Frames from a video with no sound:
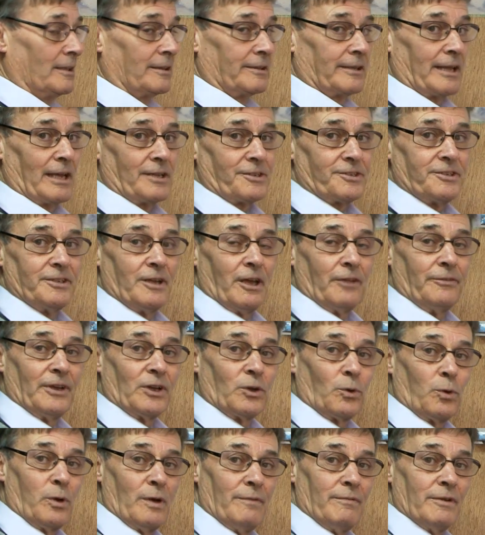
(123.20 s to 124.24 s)
That's now the
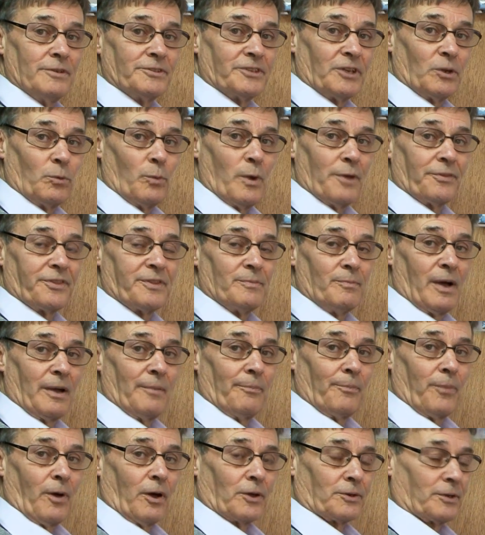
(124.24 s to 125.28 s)
equivalent to the width of my
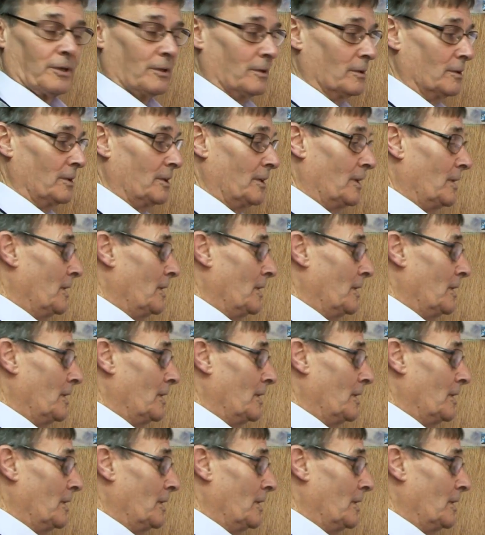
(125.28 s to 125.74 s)
bottle.